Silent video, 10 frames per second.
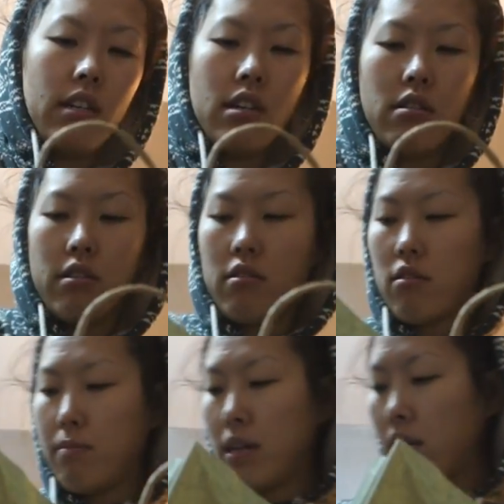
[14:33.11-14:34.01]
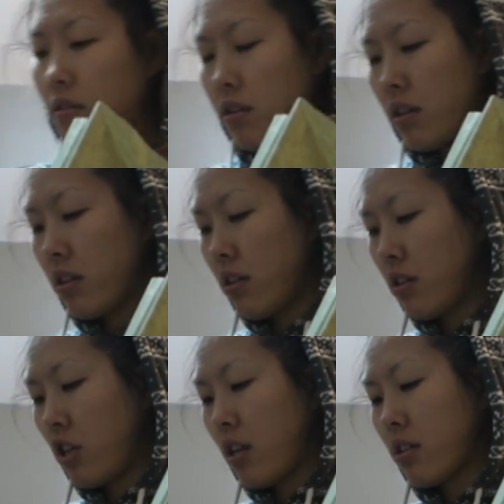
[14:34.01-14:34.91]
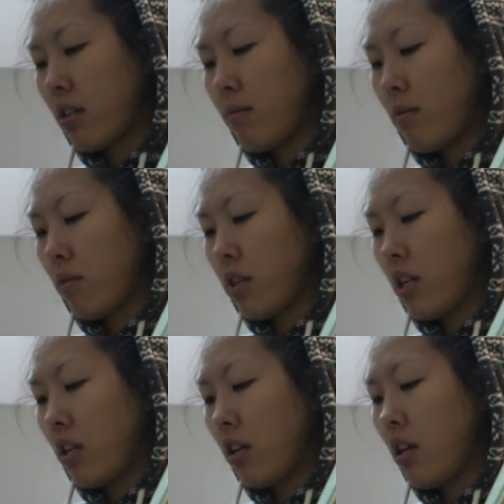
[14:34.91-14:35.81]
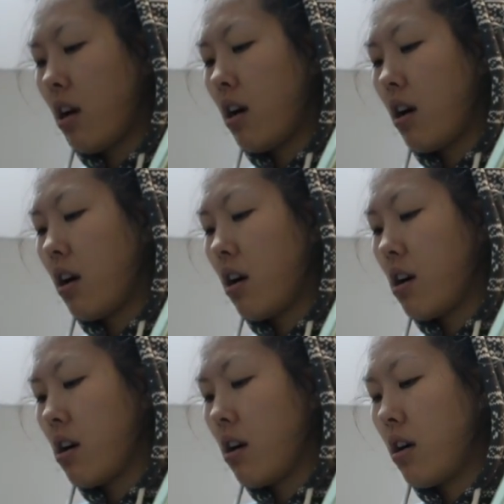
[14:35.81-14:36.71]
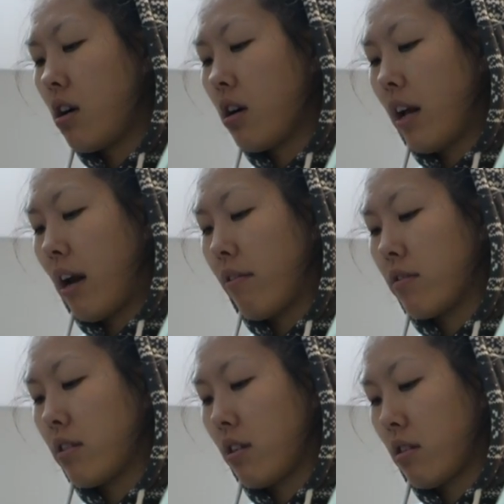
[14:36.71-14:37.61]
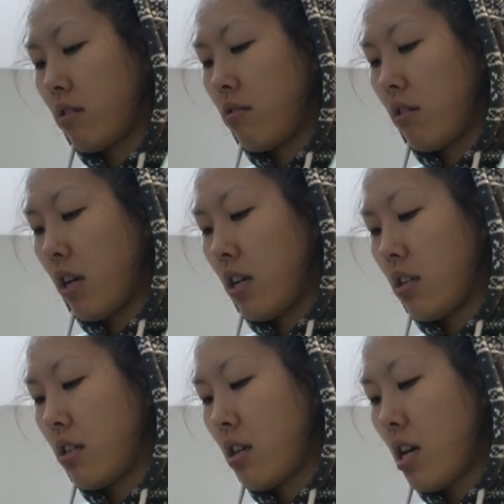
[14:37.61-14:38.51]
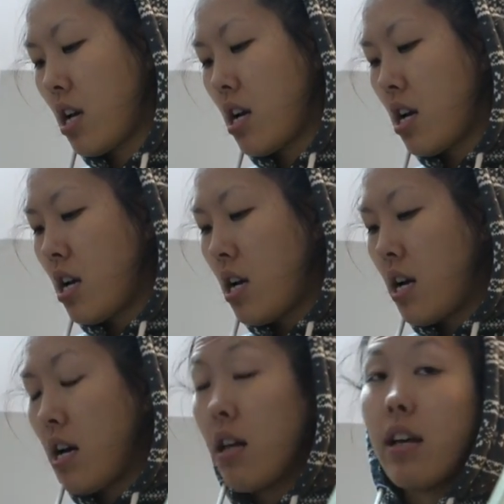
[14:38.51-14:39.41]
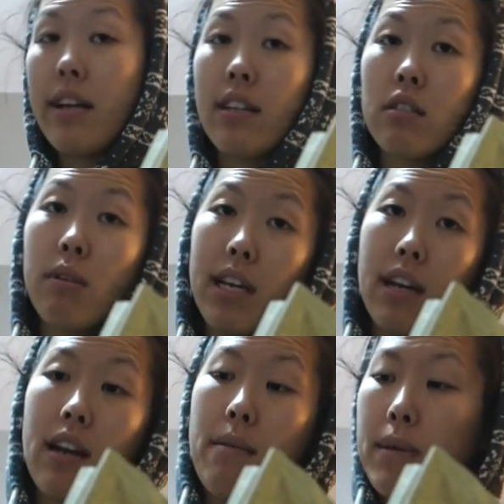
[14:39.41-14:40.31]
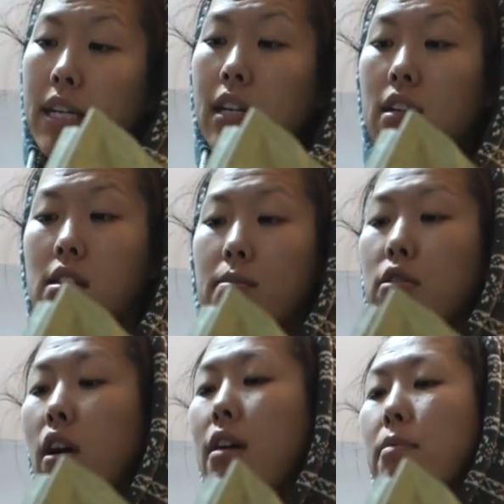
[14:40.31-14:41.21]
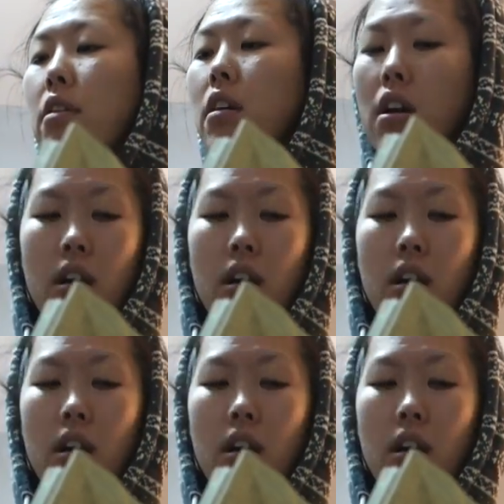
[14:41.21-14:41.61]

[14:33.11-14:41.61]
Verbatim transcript: video and go to bed early, because John's gonna be working the long hours the next 2 days. And then this weekend I'm meeting a subscriber.